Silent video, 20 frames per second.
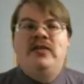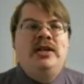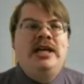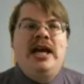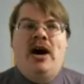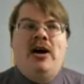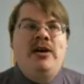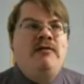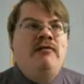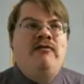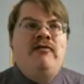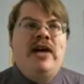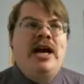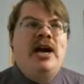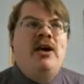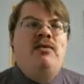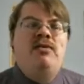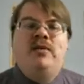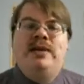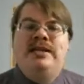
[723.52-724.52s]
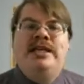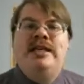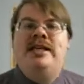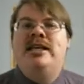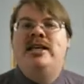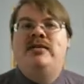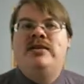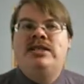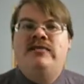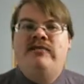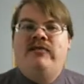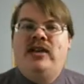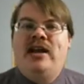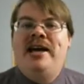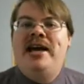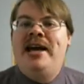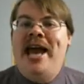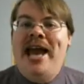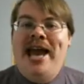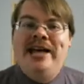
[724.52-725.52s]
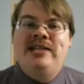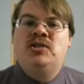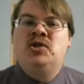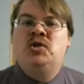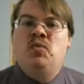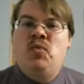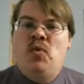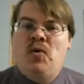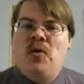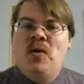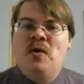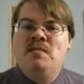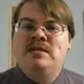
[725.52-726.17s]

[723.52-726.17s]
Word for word: unfair and ridiculous flying ant swarms,